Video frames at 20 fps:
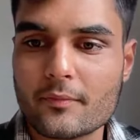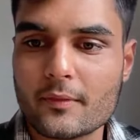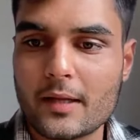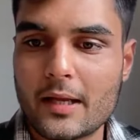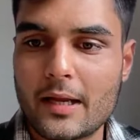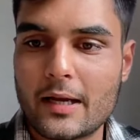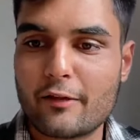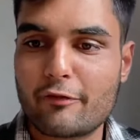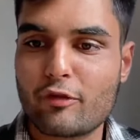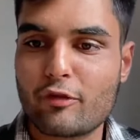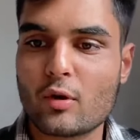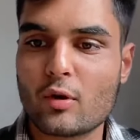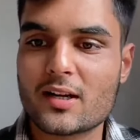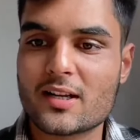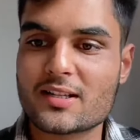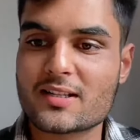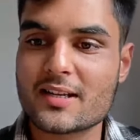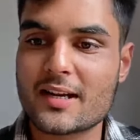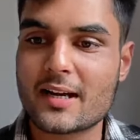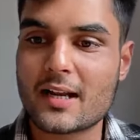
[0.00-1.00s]
and if you
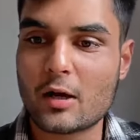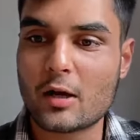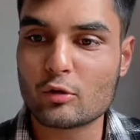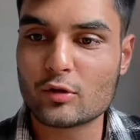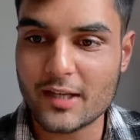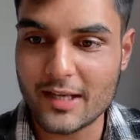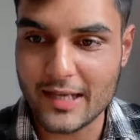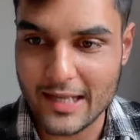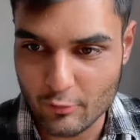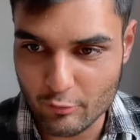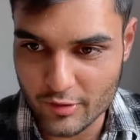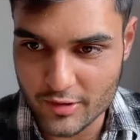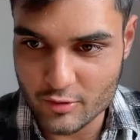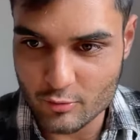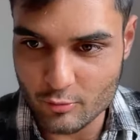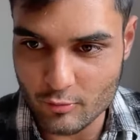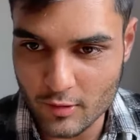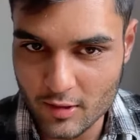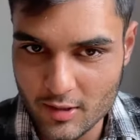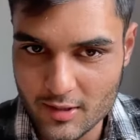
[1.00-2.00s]
understand how the language
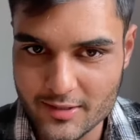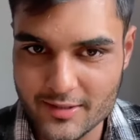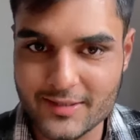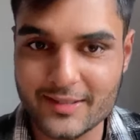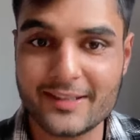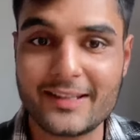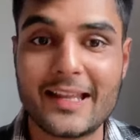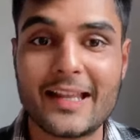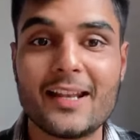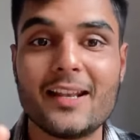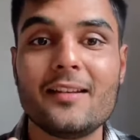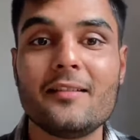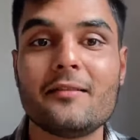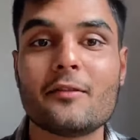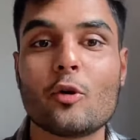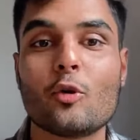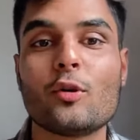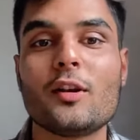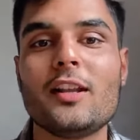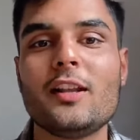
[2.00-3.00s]
works, then
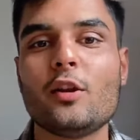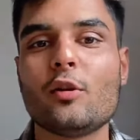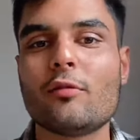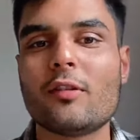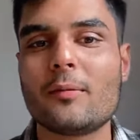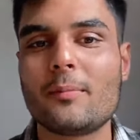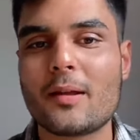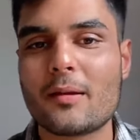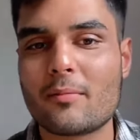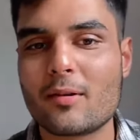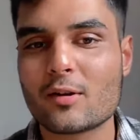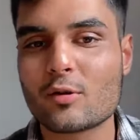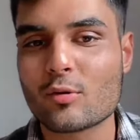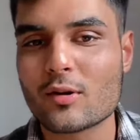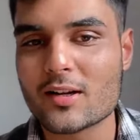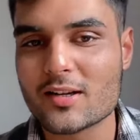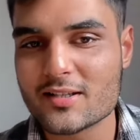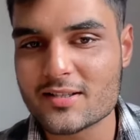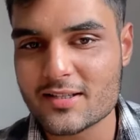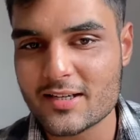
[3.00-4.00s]
only you will be able to
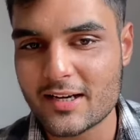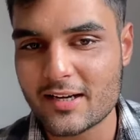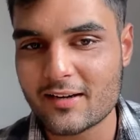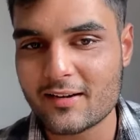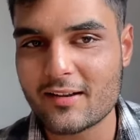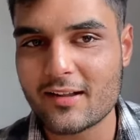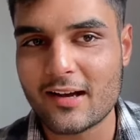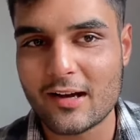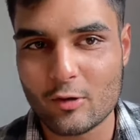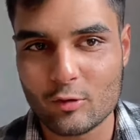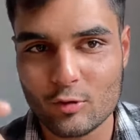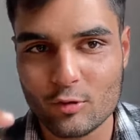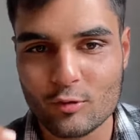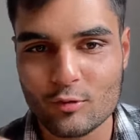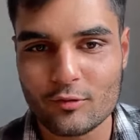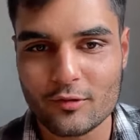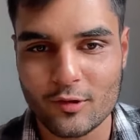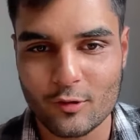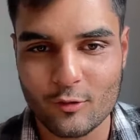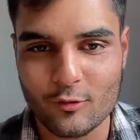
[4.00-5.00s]
understand
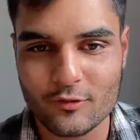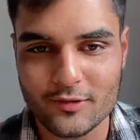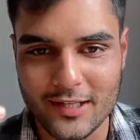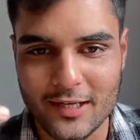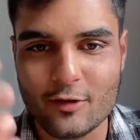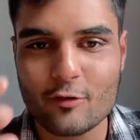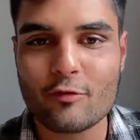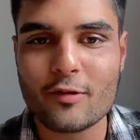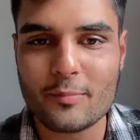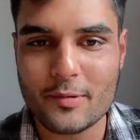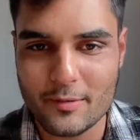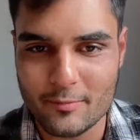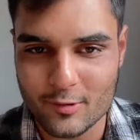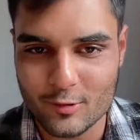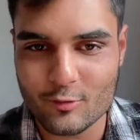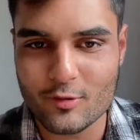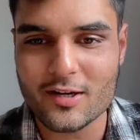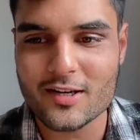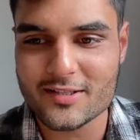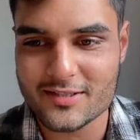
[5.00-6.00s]
how, then you will be able to
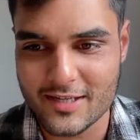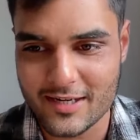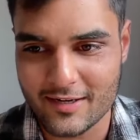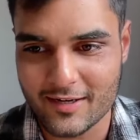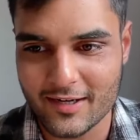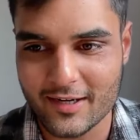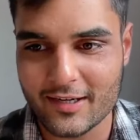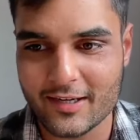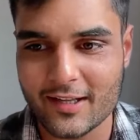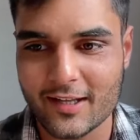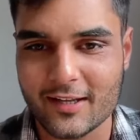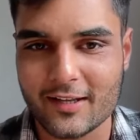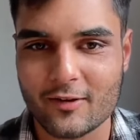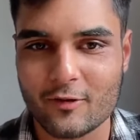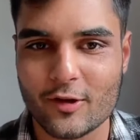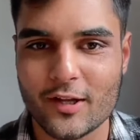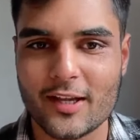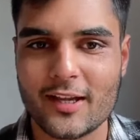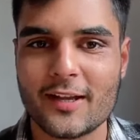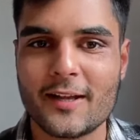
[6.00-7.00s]
understand writing.
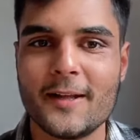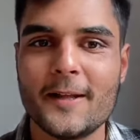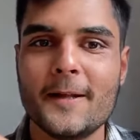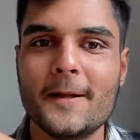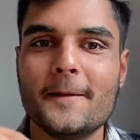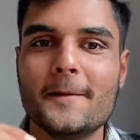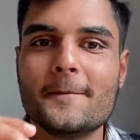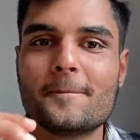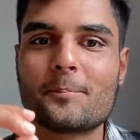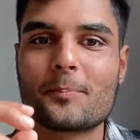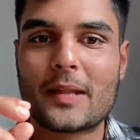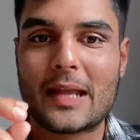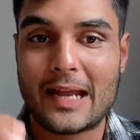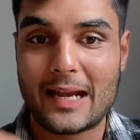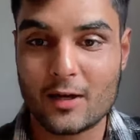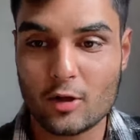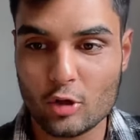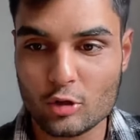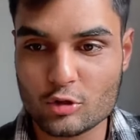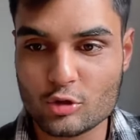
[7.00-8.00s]
Okay,
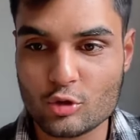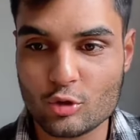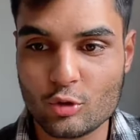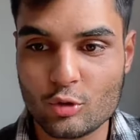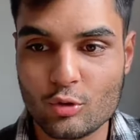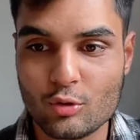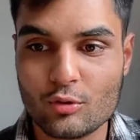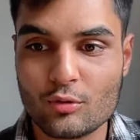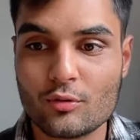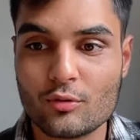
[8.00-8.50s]
and also